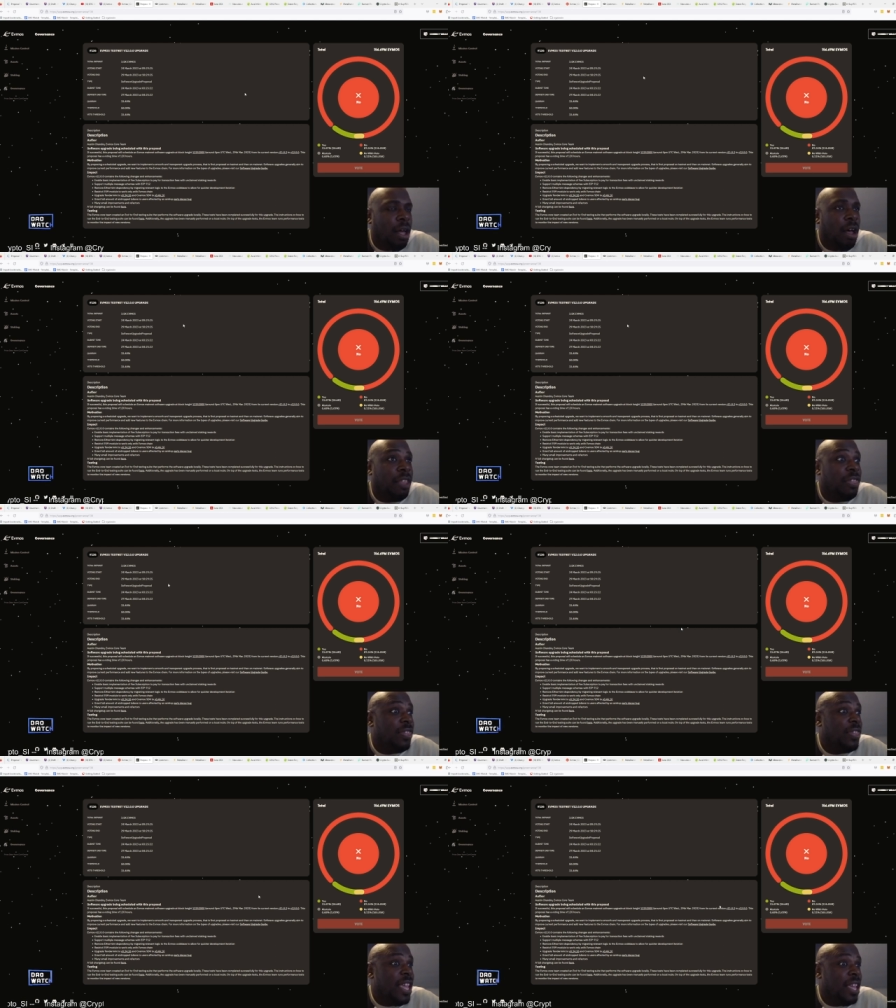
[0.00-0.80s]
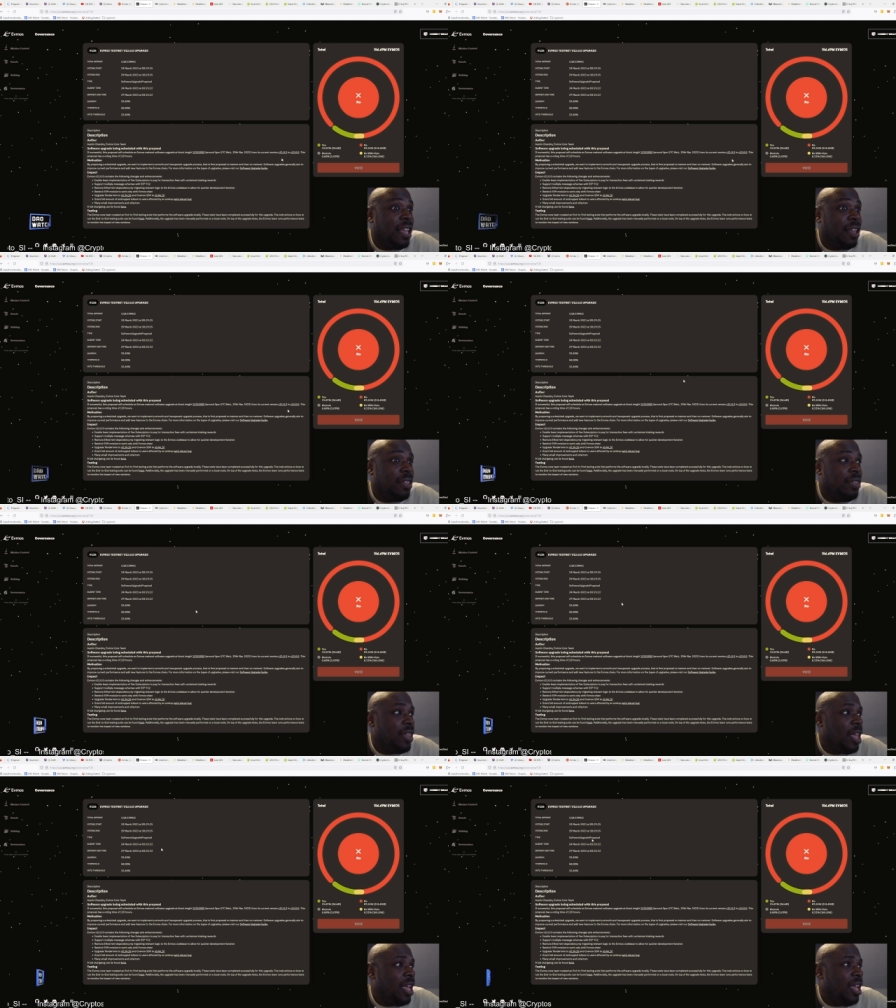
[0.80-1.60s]
I think
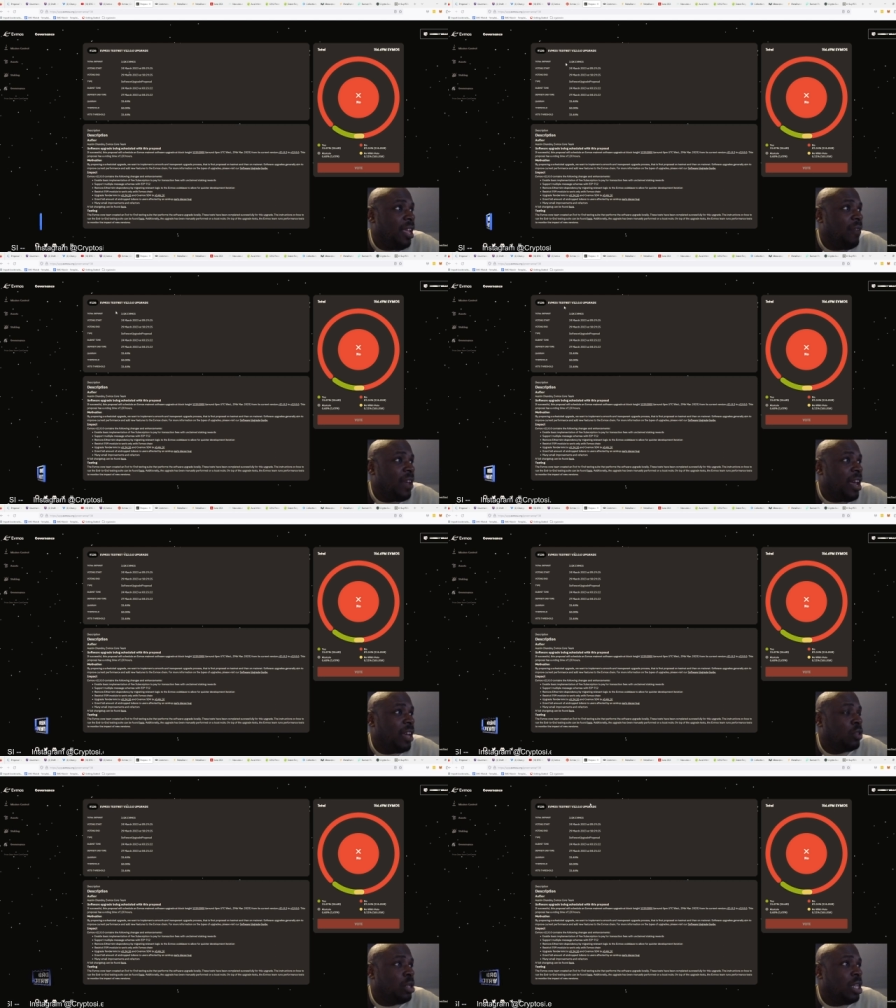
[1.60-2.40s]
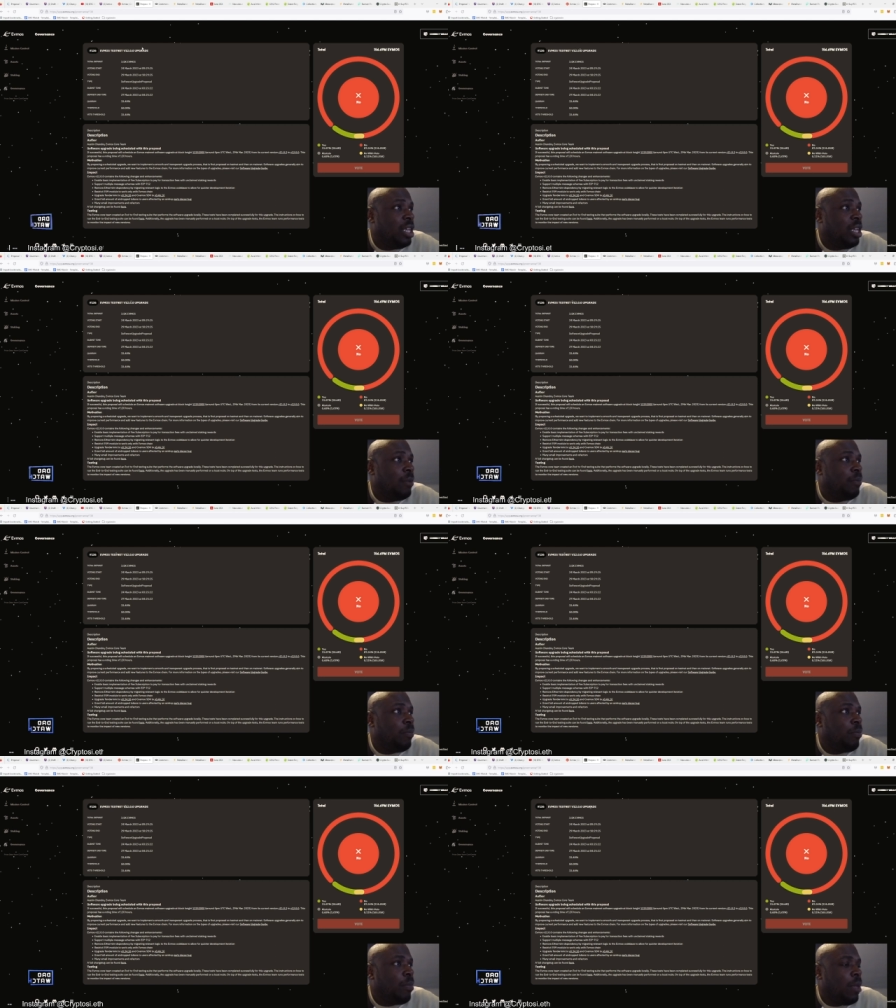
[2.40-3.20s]
they've actually
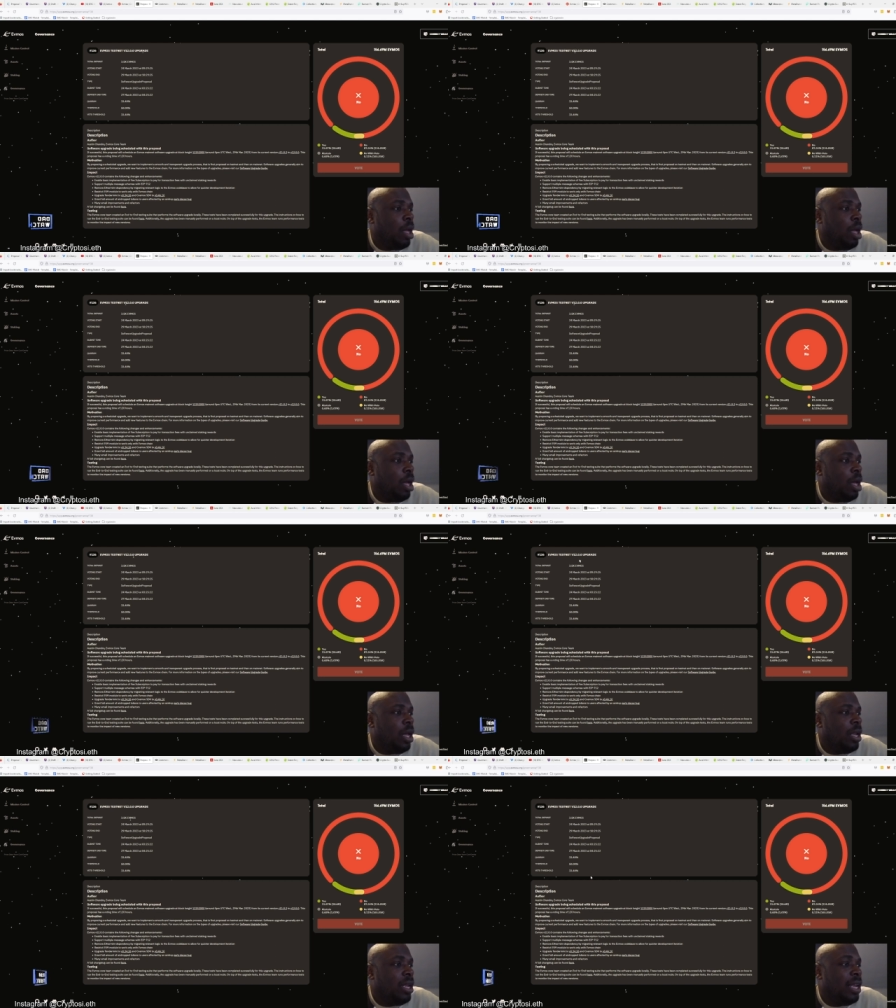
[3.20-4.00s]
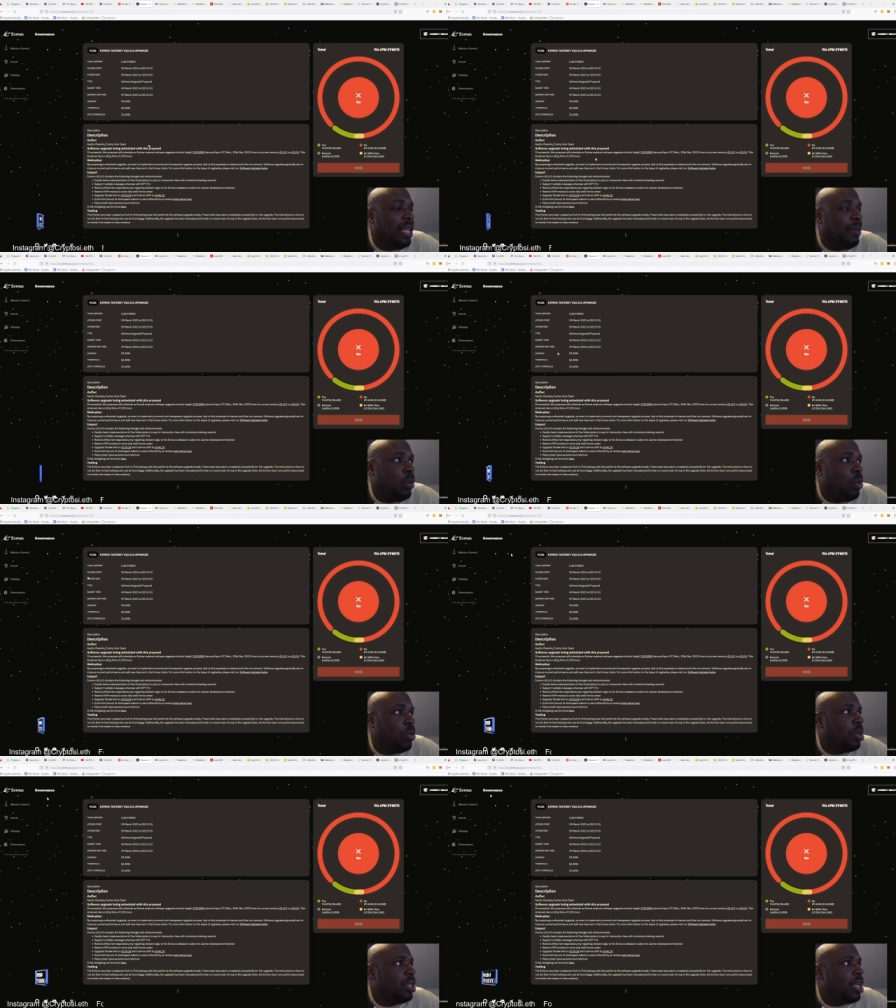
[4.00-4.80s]
uh,
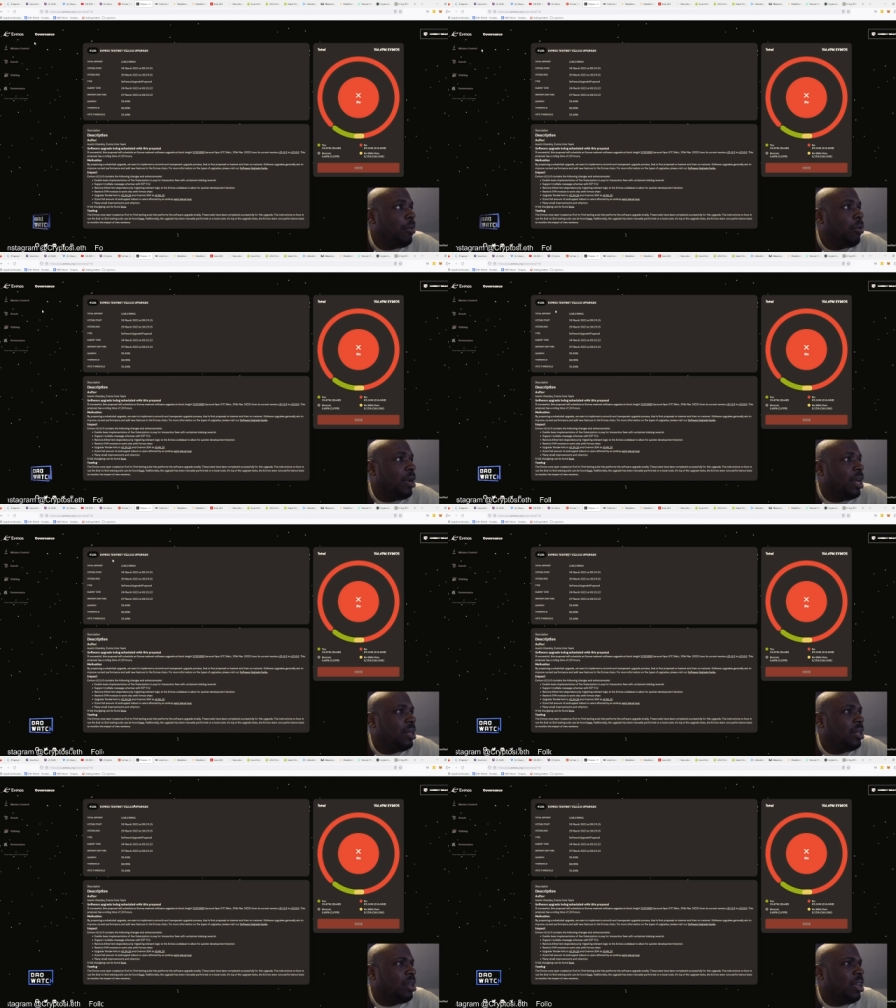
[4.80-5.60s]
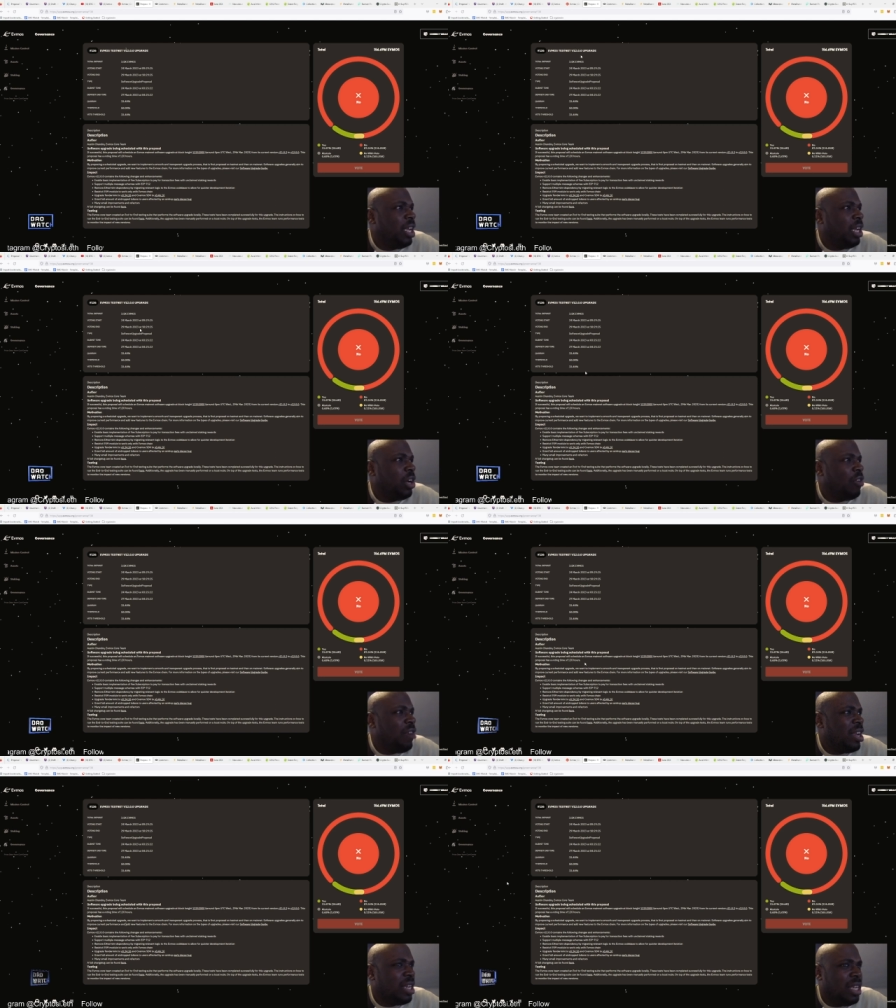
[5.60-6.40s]
labeled the upgrade
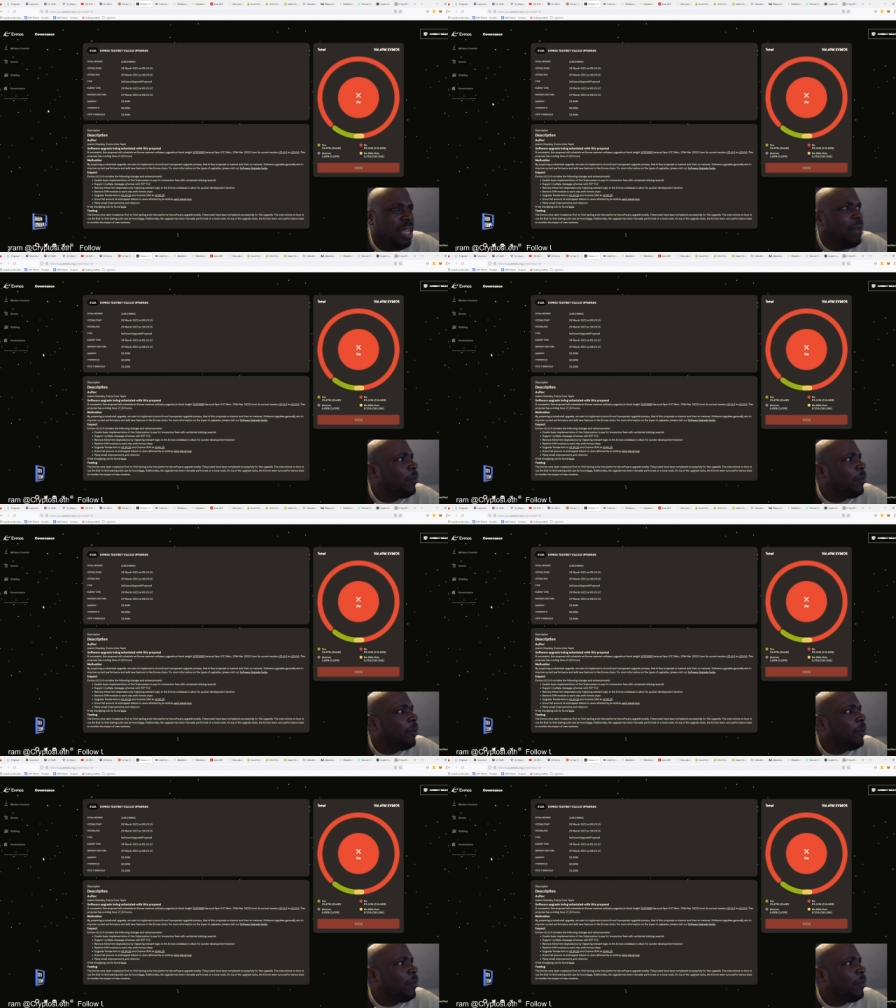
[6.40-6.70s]
incorrectly,